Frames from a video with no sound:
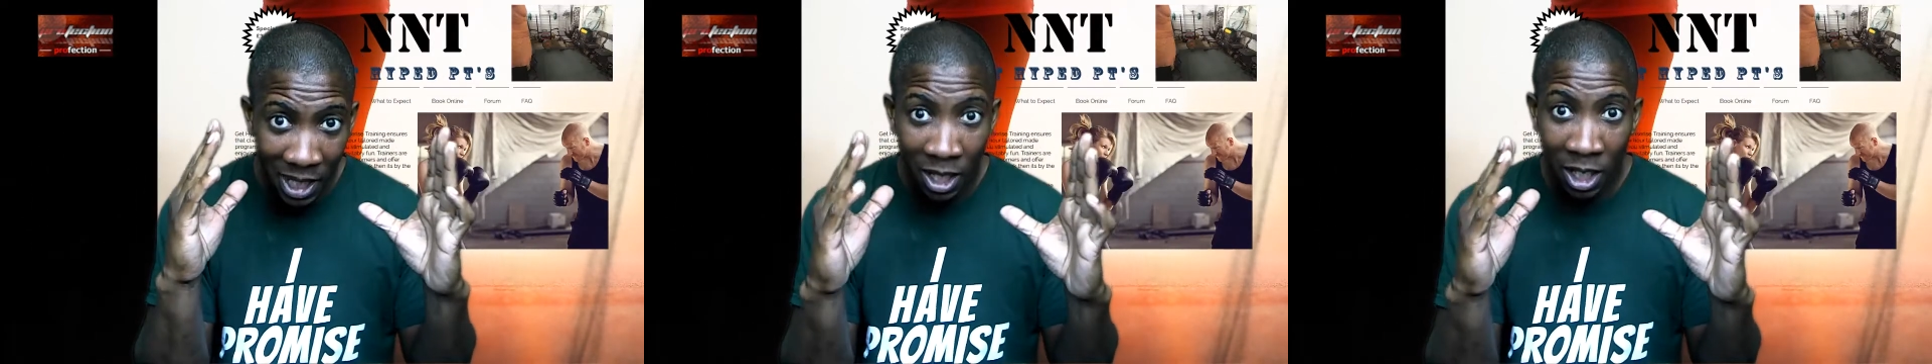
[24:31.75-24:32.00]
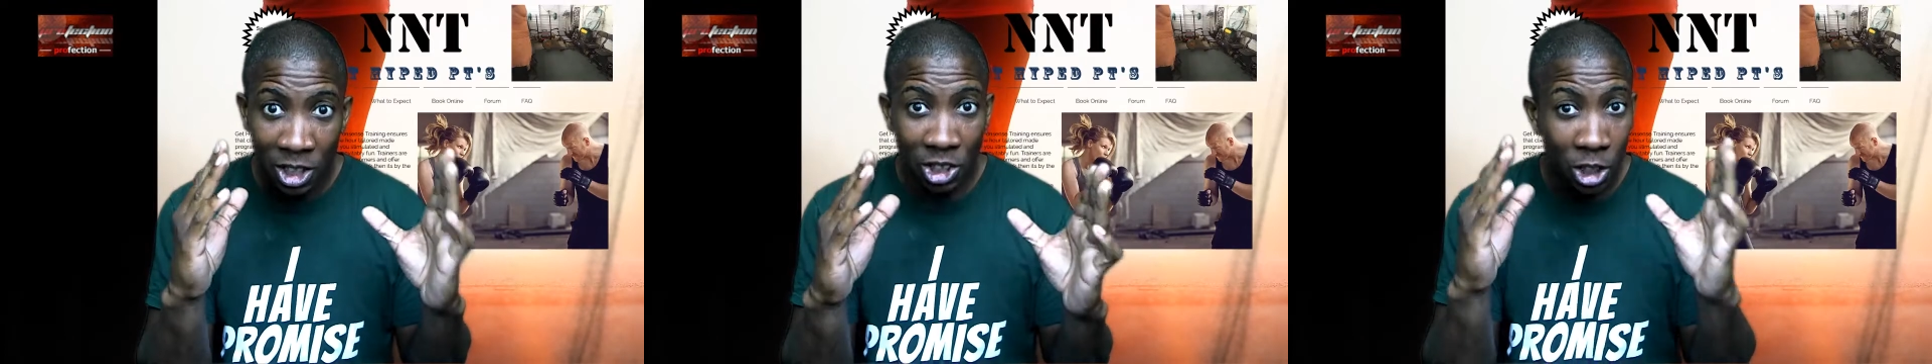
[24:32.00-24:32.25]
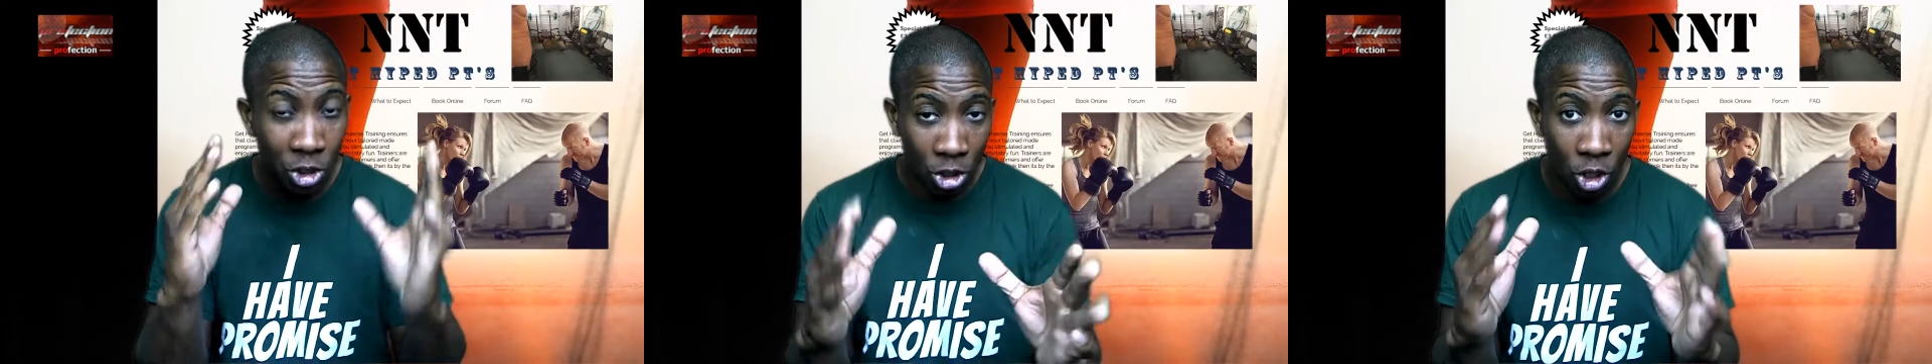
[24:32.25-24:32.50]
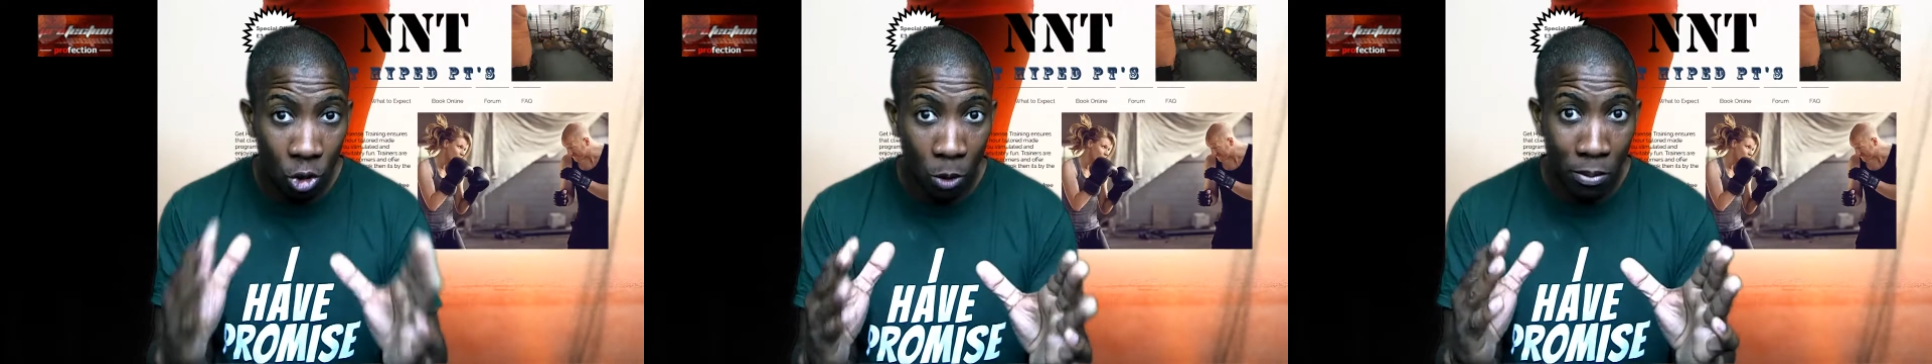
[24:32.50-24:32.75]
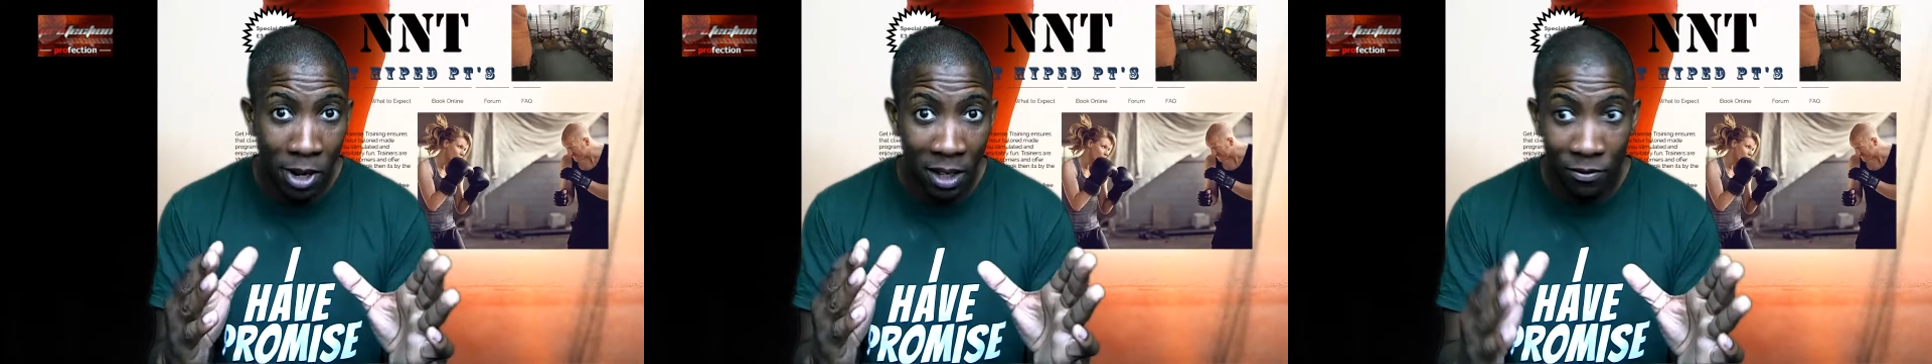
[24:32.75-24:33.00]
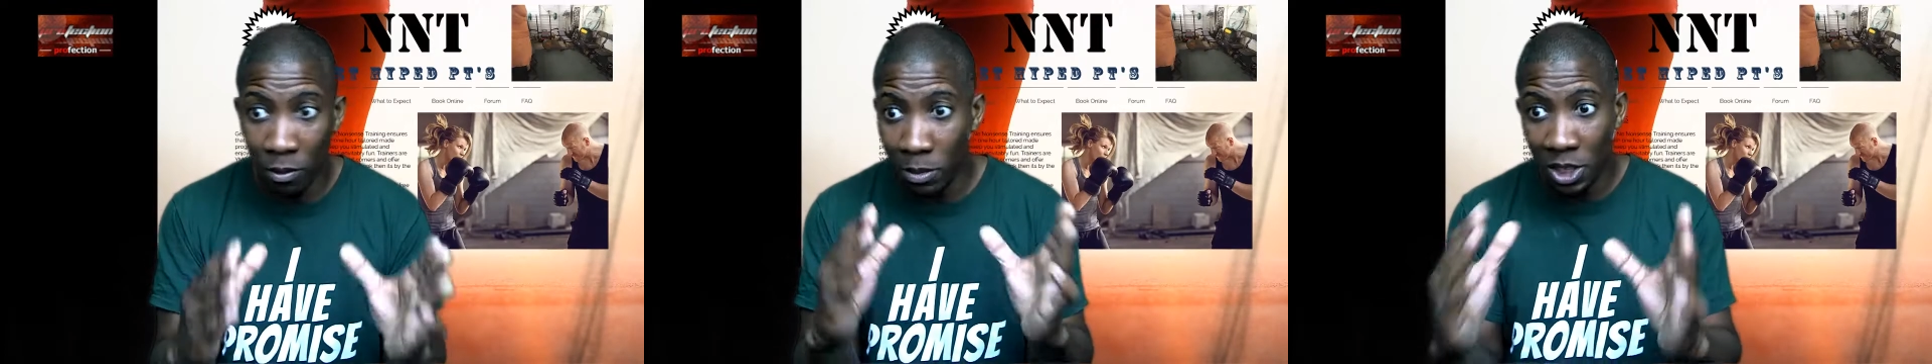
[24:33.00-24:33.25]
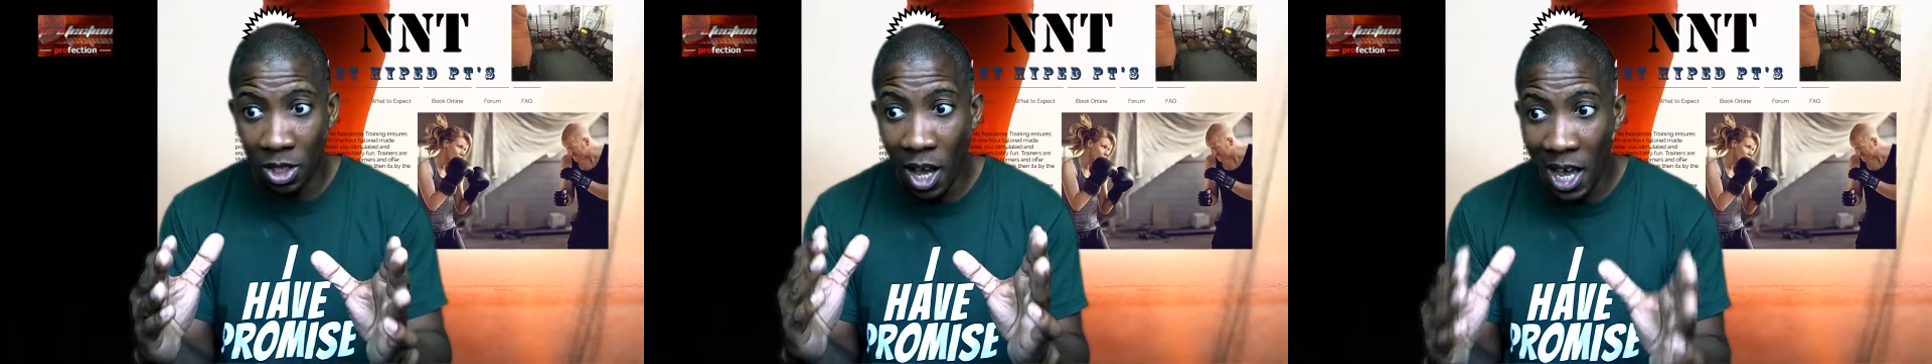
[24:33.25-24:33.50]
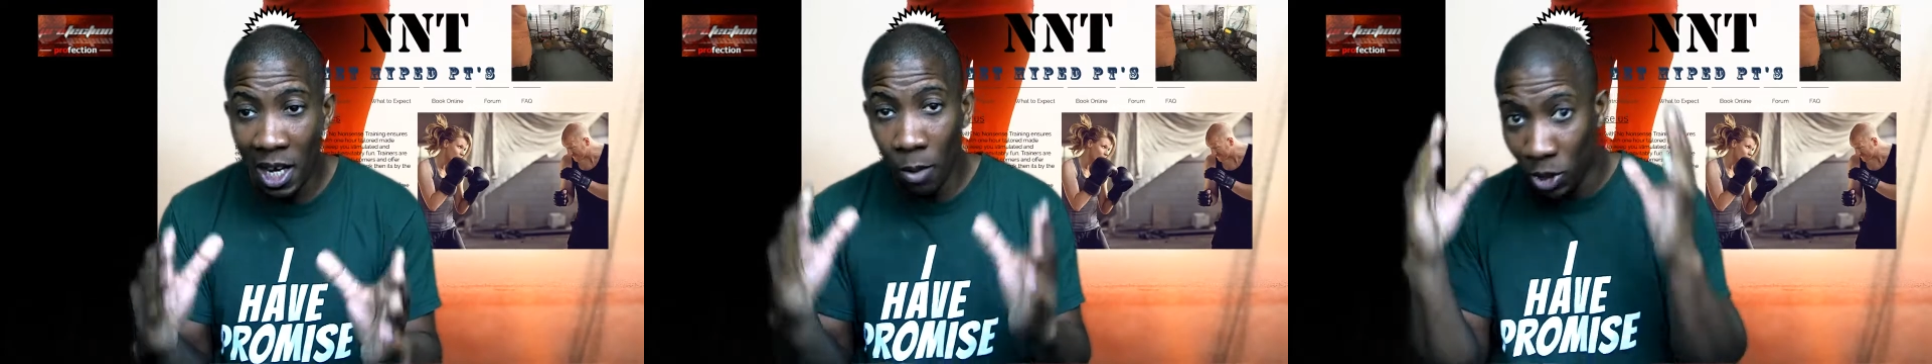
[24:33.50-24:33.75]
so I took a little break from this guy and
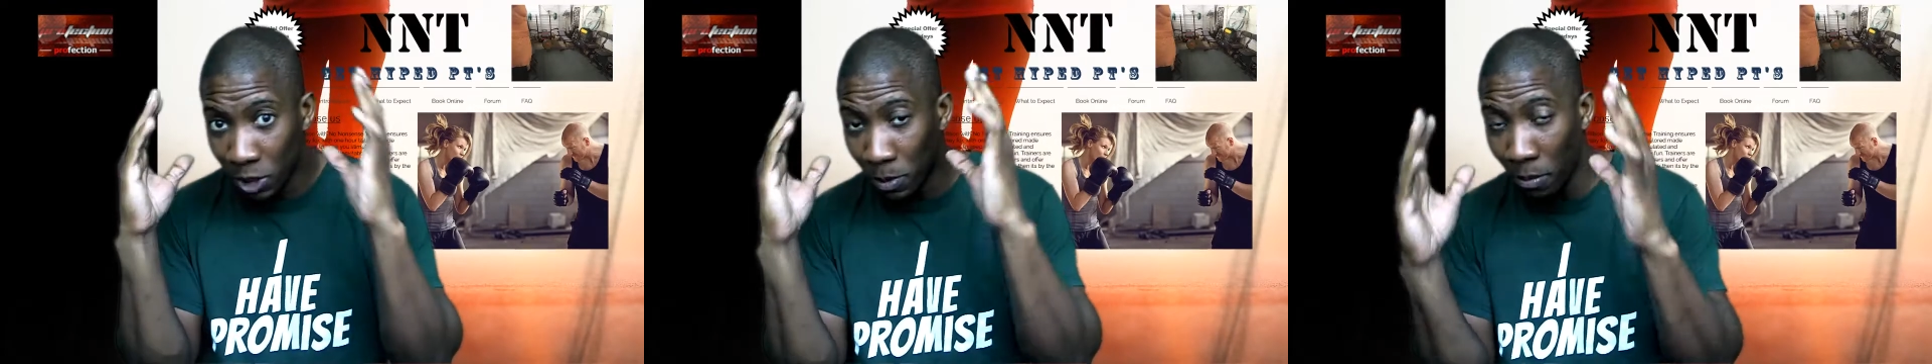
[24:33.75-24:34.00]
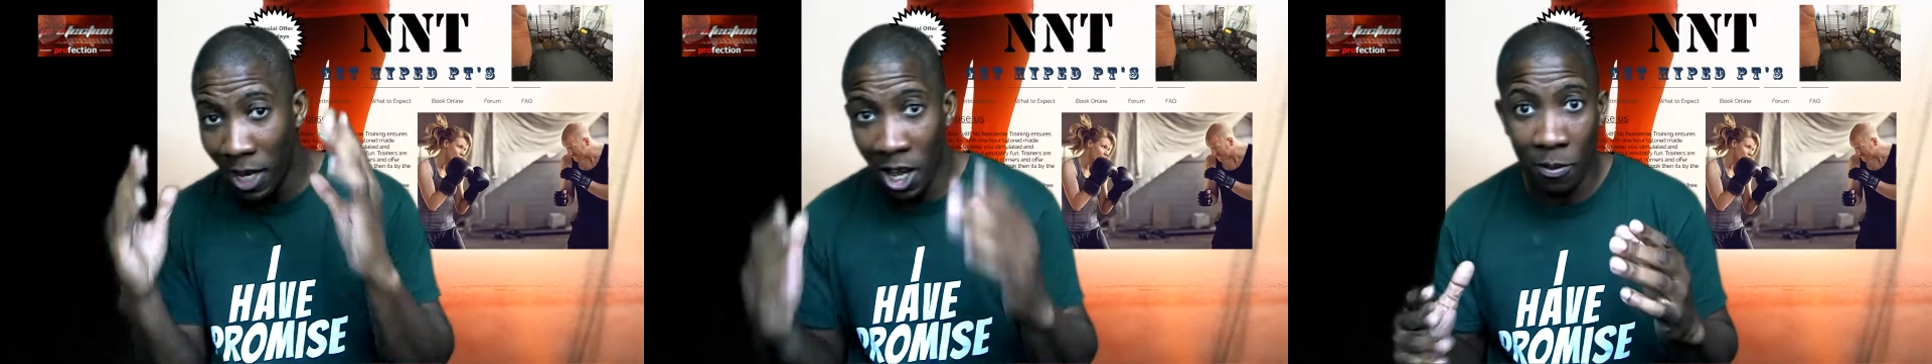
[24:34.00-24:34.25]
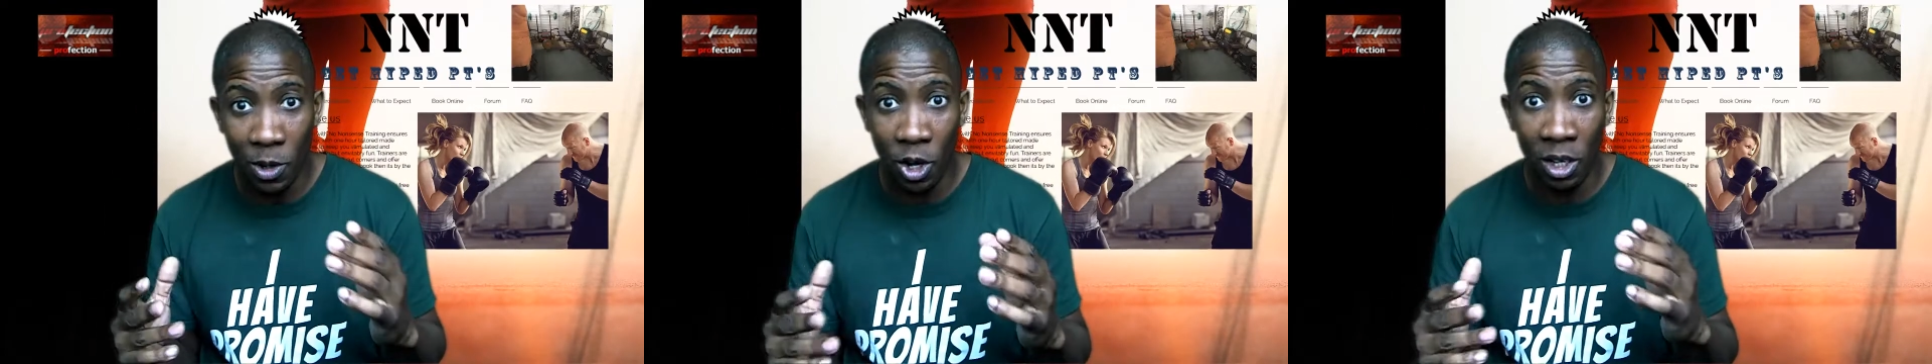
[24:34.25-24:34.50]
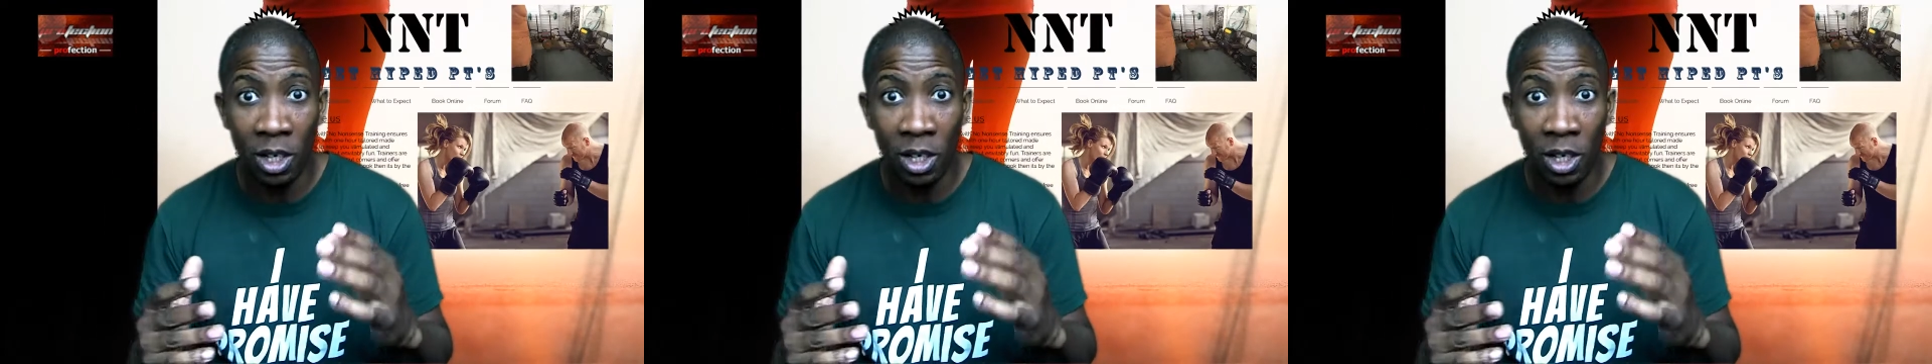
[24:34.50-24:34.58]
I went to put my helmet on.